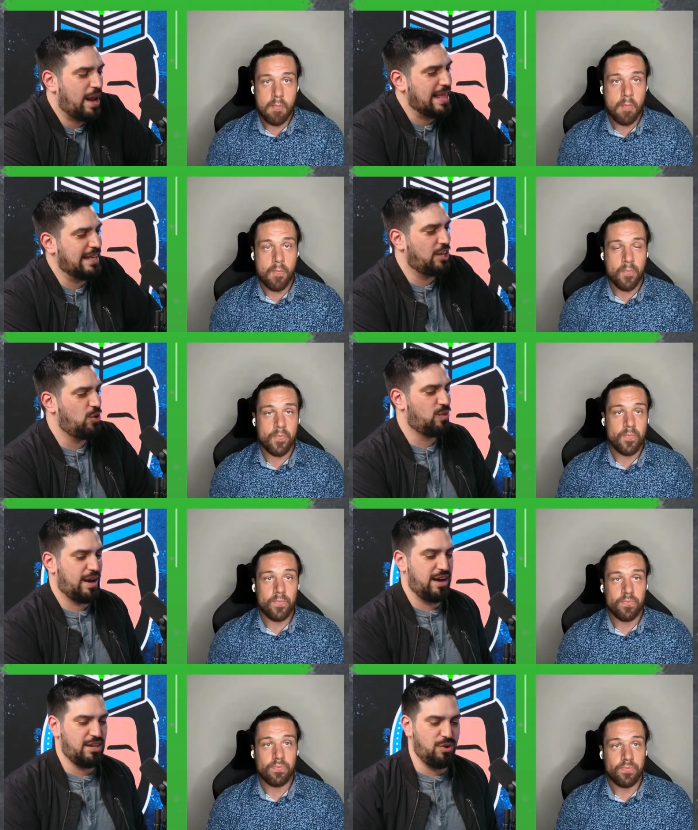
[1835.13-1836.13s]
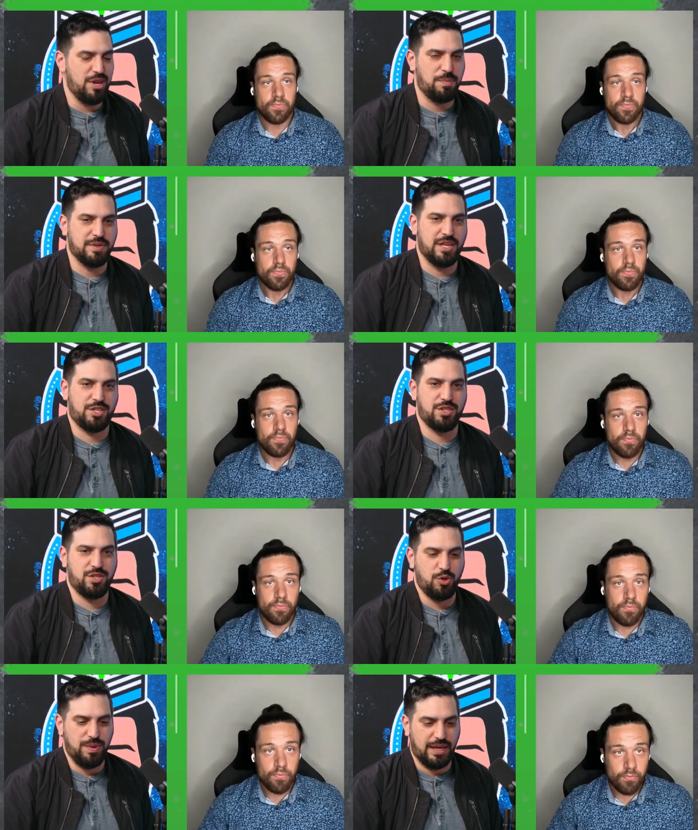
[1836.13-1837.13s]
Speaker 1: I think you were in a unique position
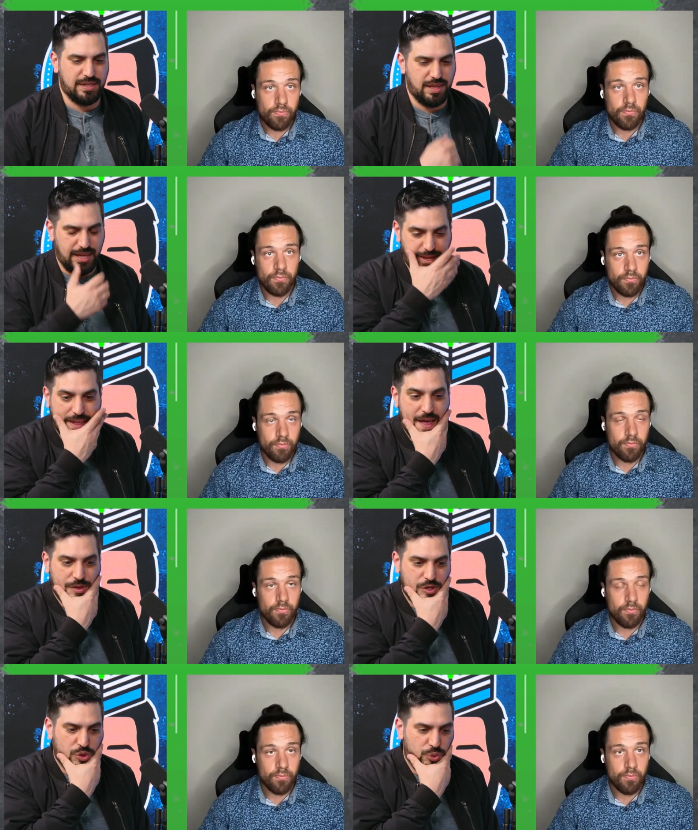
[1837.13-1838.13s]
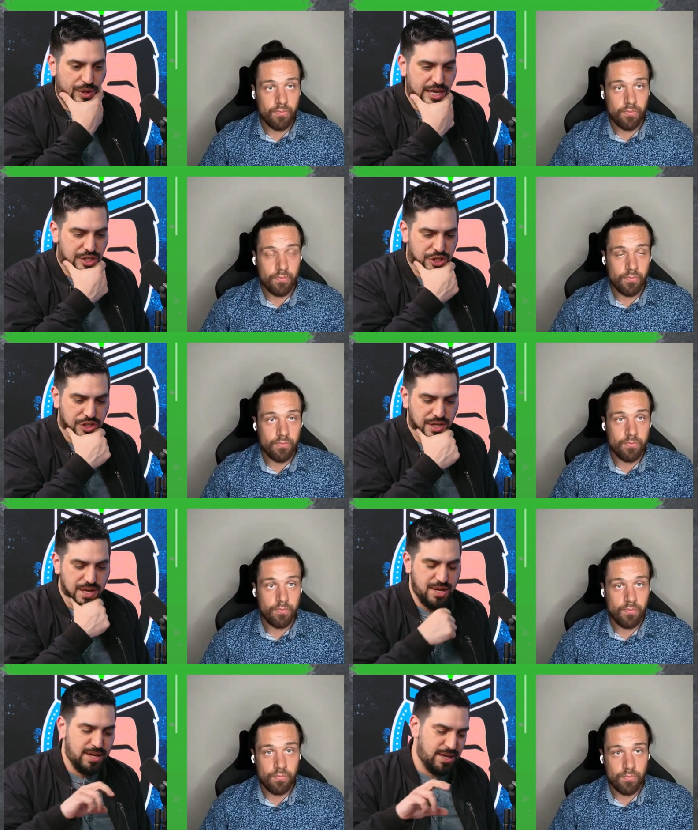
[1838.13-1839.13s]
too, because I think that the switch
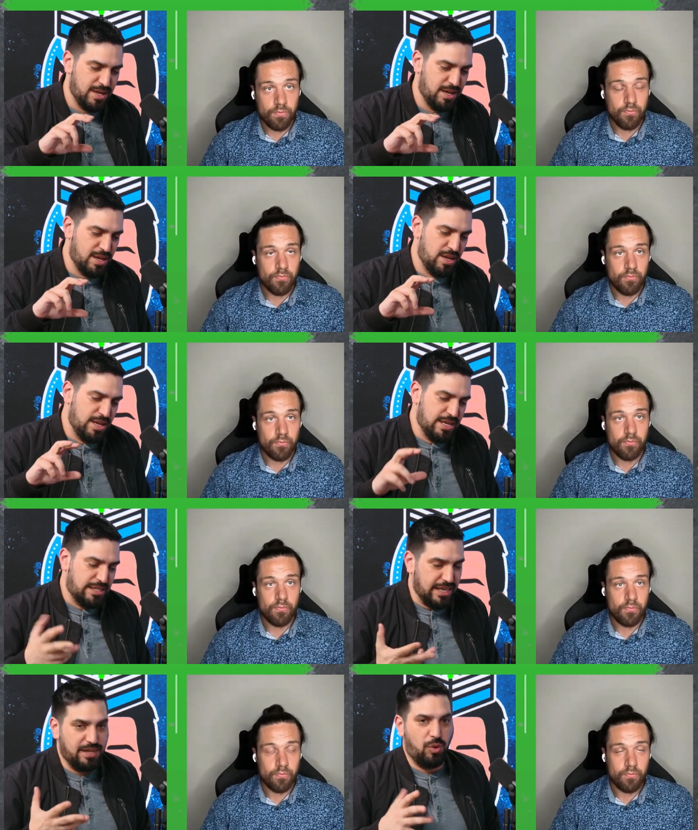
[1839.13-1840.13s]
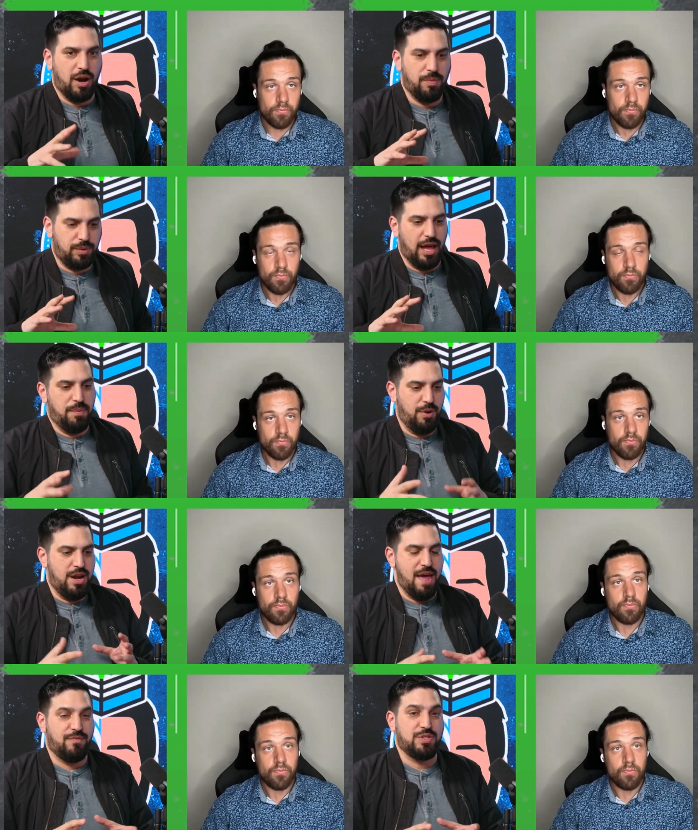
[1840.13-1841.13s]
did want to kind of put an
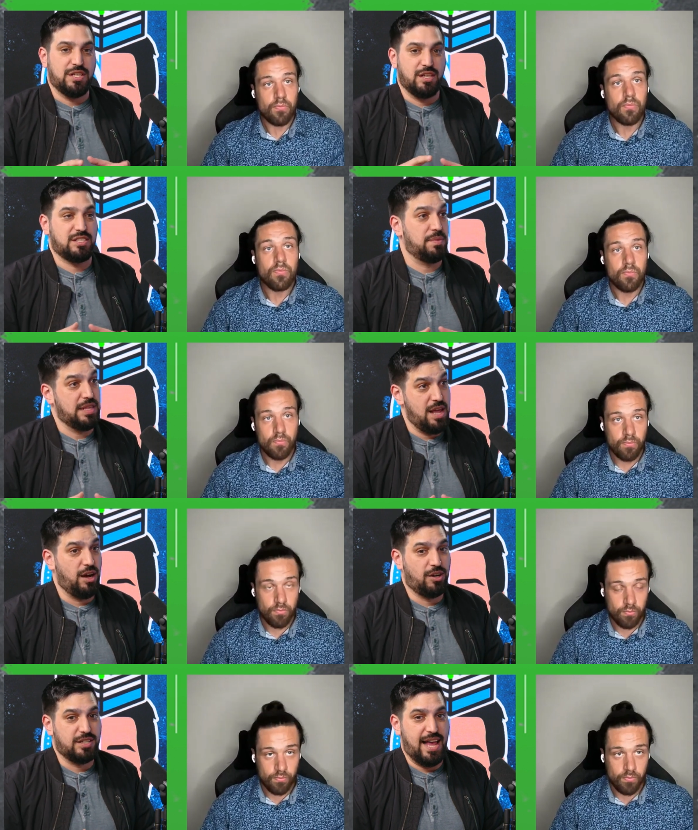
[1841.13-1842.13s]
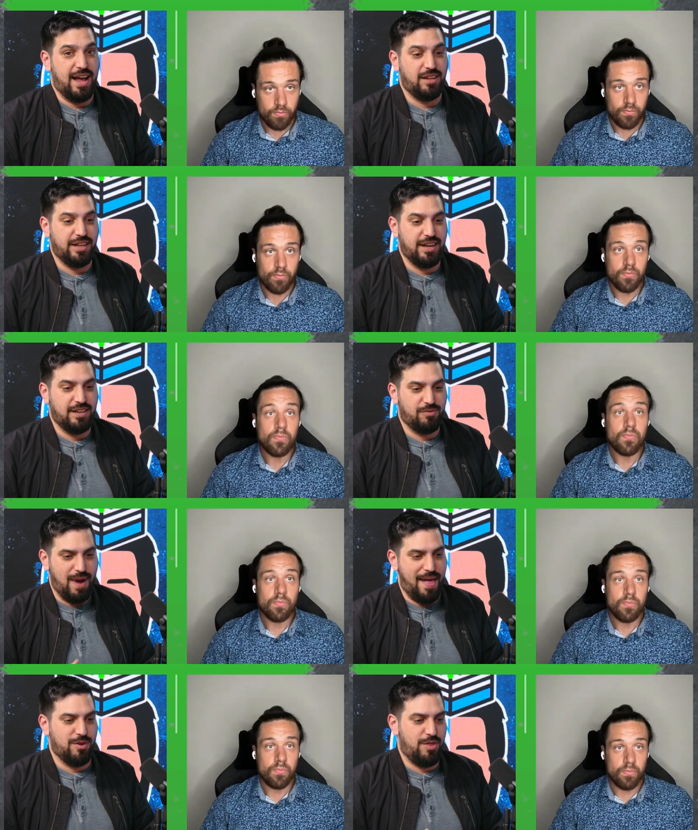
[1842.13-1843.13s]
emphasis on some of the younger talent
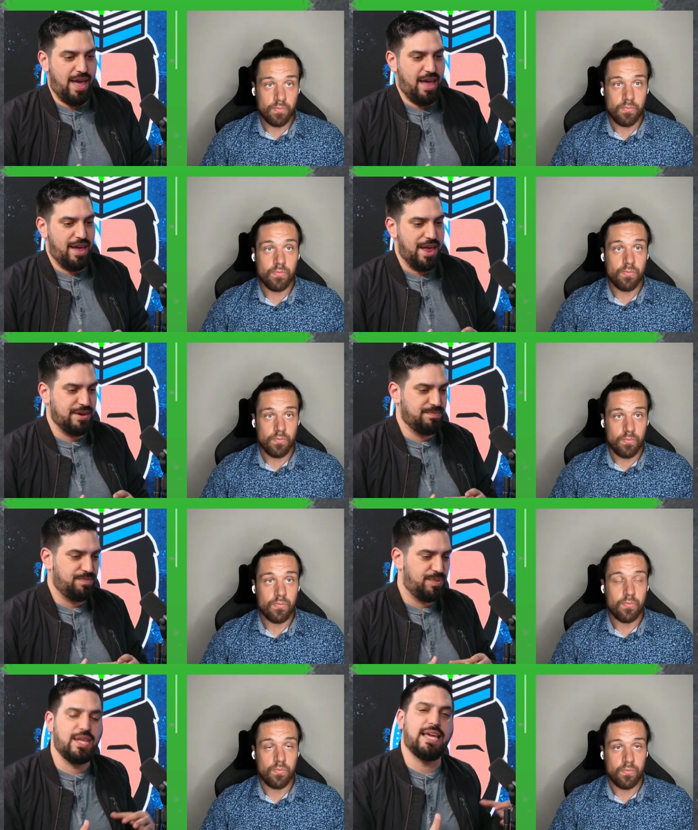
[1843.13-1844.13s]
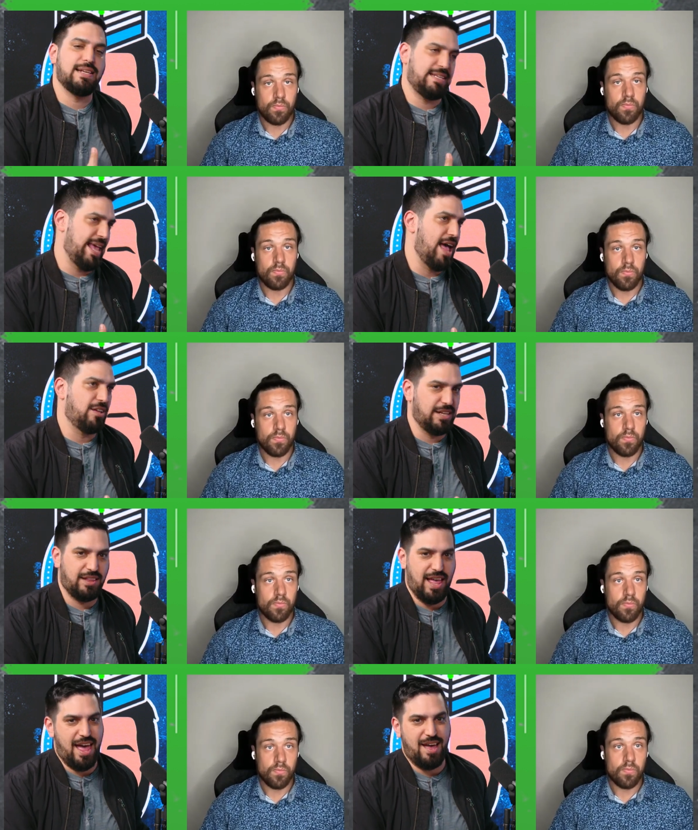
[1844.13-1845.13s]
rather than the indie talent
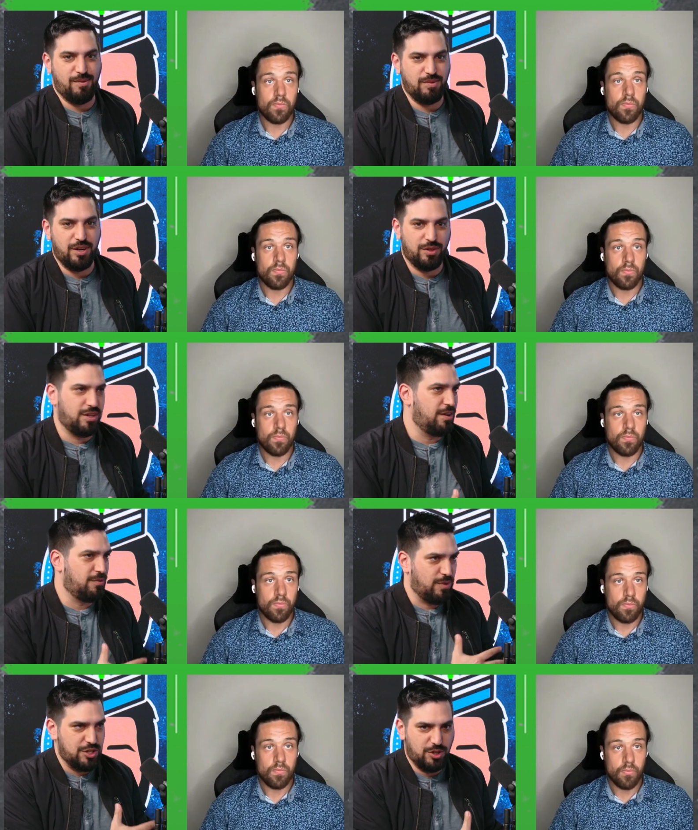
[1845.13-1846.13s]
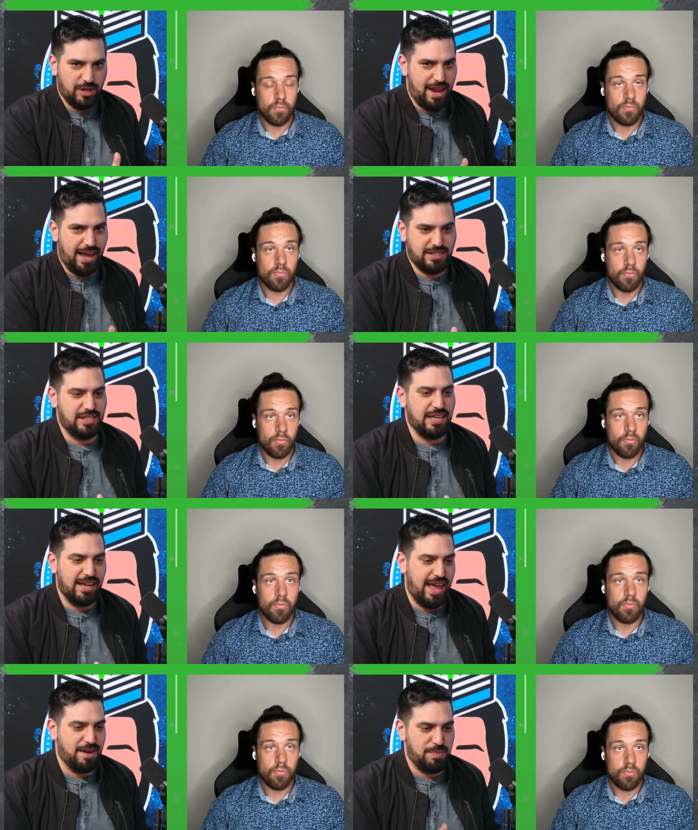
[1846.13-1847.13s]
that you know the original NXT
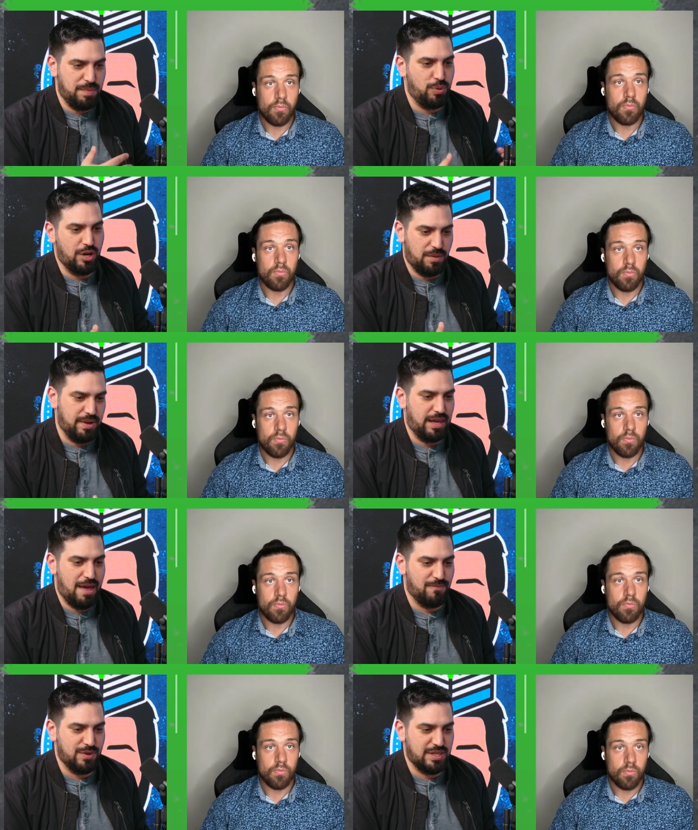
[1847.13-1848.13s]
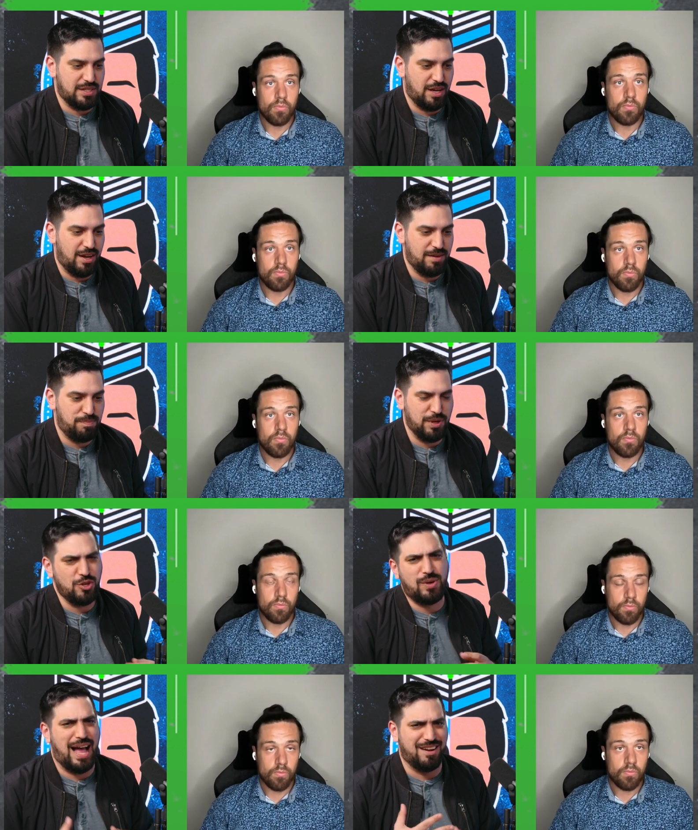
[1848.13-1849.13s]
had been putting a big emphasis on. But you
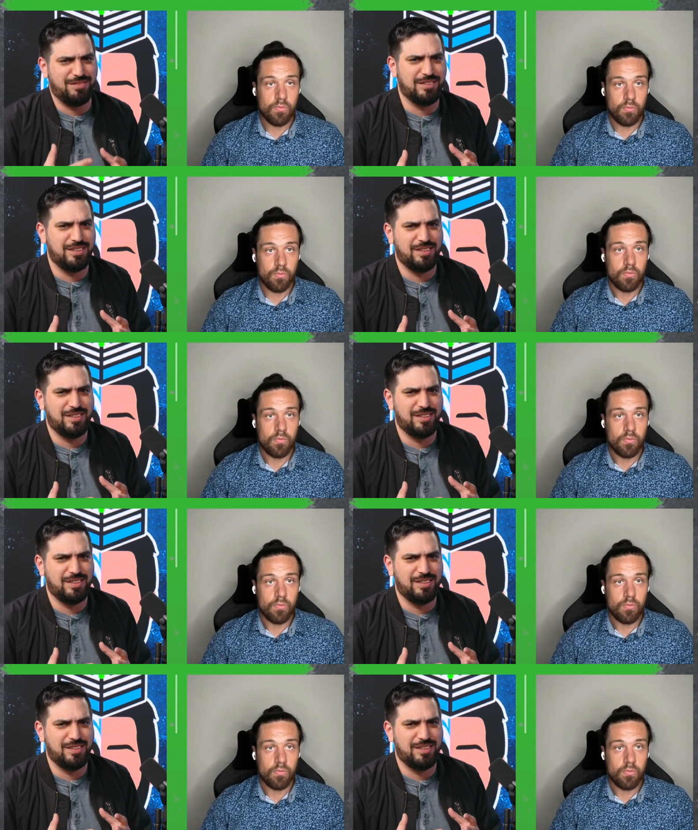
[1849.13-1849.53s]
kind of